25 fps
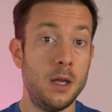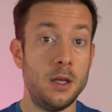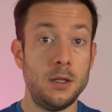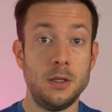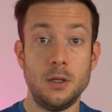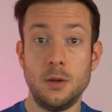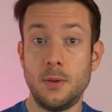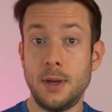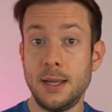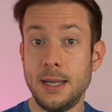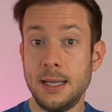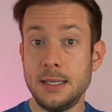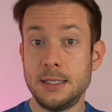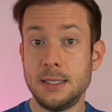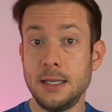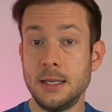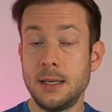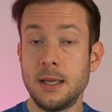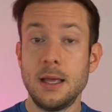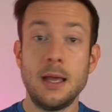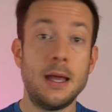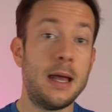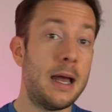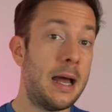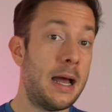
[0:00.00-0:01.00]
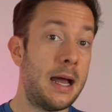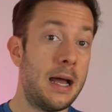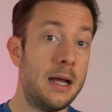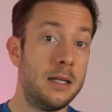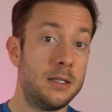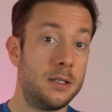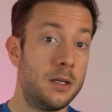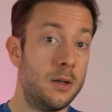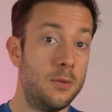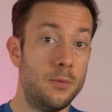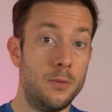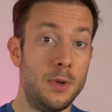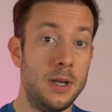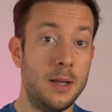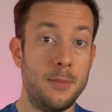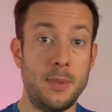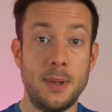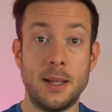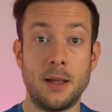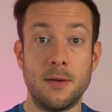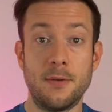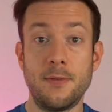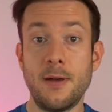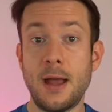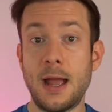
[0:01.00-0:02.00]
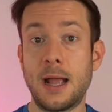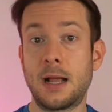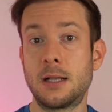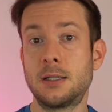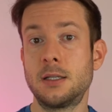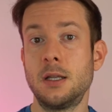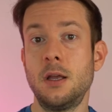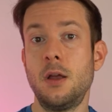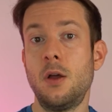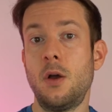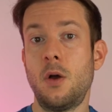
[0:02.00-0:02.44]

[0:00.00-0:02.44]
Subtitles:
you are eating has a really big effect